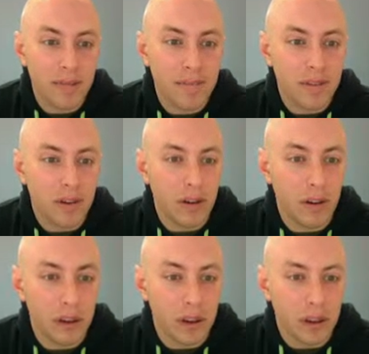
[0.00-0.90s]
So
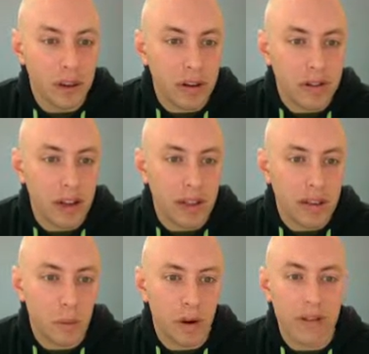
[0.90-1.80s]
you'll notice that
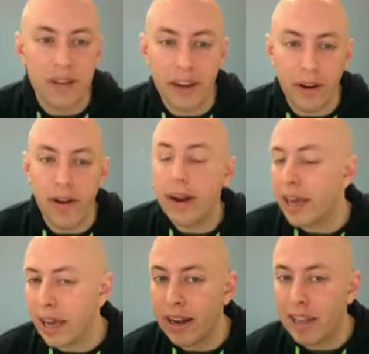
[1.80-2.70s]
this word is here, and
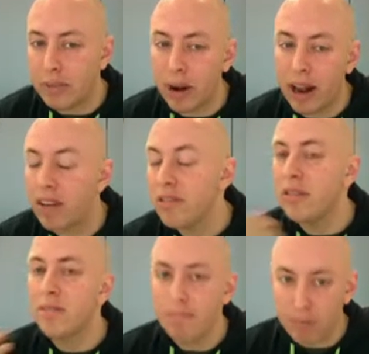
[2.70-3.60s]
again, it's pronounced
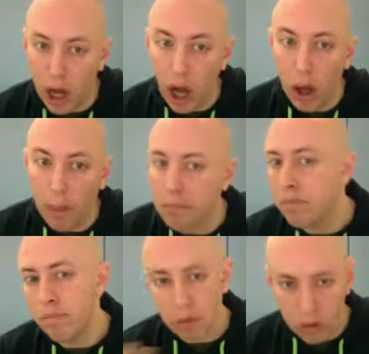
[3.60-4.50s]
tom,
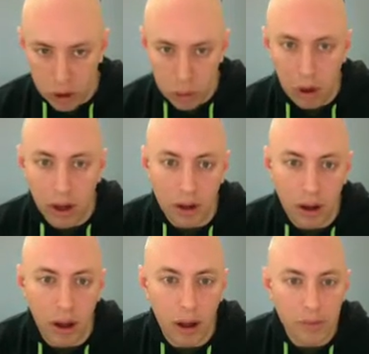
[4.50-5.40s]
no schwa at
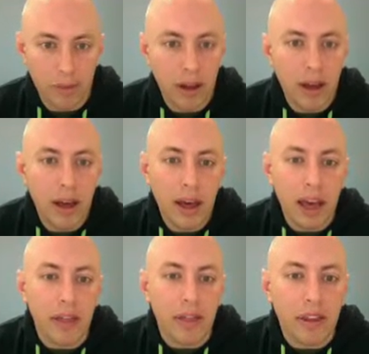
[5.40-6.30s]
all.
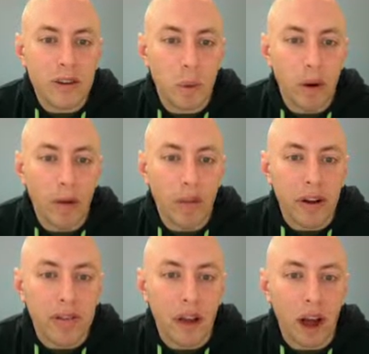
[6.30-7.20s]
In this word,
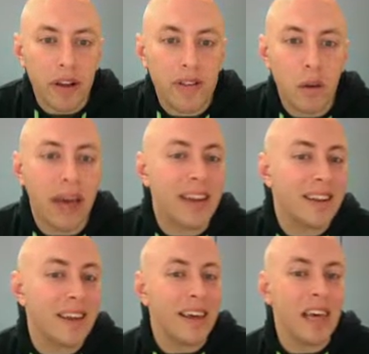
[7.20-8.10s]
there's also a
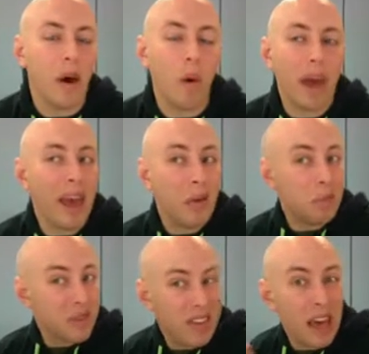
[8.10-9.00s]
T-O-M,
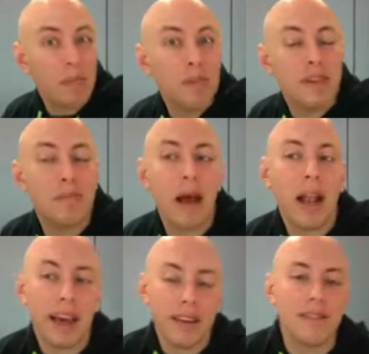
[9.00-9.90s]
same
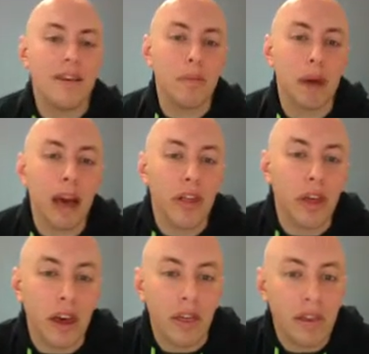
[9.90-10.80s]
spelling. So you might
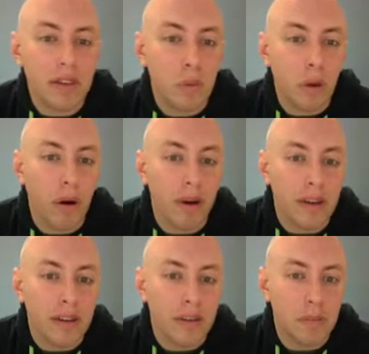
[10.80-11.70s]
think this word
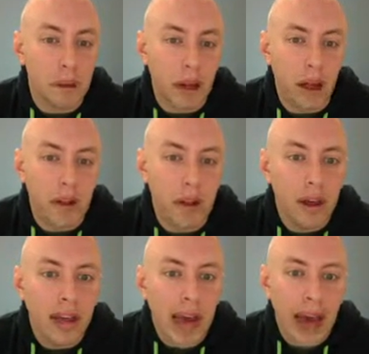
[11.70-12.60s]
is spelled
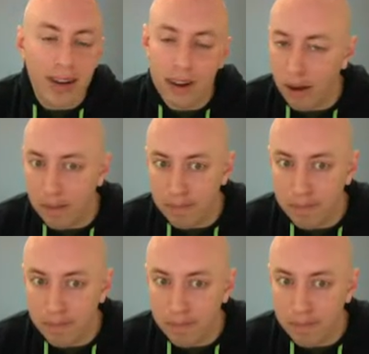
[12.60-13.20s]
atom.